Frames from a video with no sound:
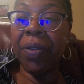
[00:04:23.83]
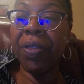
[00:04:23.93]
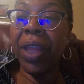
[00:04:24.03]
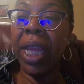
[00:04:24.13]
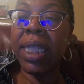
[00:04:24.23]

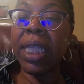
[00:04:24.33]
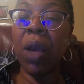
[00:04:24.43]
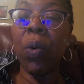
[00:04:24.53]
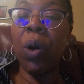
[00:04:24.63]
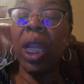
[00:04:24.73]
things
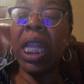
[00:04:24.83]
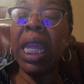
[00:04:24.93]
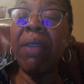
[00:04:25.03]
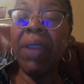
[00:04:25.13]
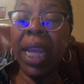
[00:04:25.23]
that will
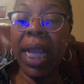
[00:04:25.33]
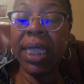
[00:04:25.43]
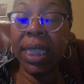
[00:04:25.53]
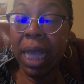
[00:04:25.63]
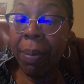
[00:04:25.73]
alleviate
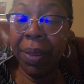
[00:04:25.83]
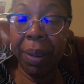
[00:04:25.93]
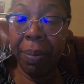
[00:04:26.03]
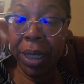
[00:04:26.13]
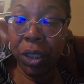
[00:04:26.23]
some of
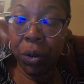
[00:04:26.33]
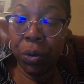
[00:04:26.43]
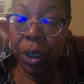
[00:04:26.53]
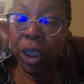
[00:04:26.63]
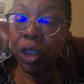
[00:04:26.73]
the
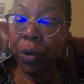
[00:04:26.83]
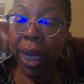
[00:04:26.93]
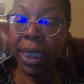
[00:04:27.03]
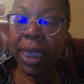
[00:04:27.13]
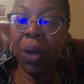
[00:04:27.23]
mental
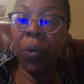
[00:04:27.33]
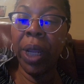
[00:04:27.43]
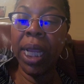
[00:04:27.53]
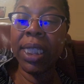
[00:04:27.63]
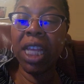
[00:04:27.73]
strains that
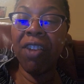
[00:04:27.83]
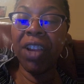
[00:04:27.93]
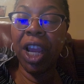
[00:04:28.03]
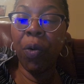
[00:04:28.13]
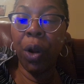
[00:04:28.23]
we as
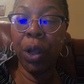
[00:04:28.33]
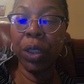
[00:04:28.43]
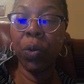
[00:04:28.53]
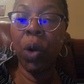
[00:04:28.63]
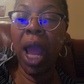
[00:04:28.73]
healthcare
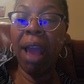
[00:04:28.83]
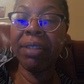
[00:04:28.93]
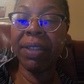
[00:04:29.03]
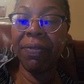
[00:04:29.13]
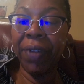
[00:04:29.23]
workers will
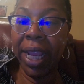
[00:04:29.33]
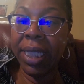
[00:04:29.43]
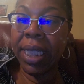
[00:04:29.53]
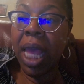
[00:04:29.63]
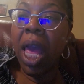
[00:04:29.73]
have to face.